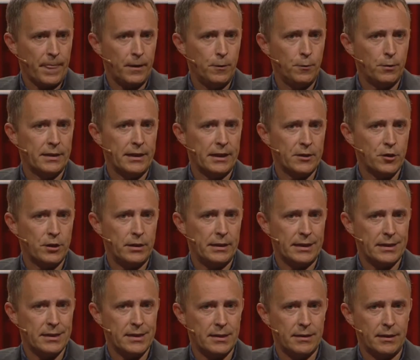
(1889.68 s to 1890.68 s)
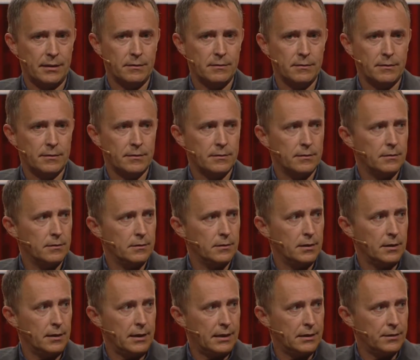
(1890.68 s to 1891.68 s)
you can actually extend
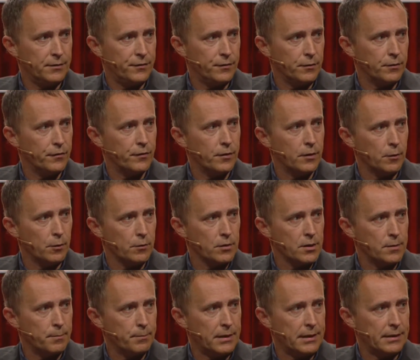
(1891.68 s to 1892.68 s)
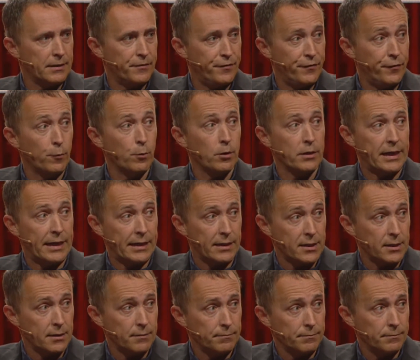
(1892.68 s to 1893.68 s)
the life of clothes by
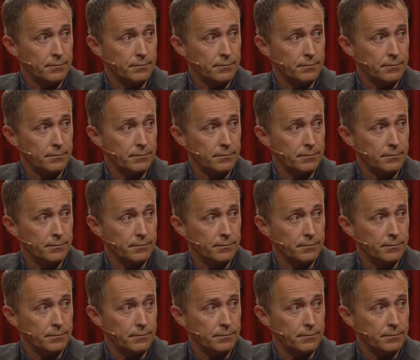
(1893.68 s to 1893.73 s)
4x.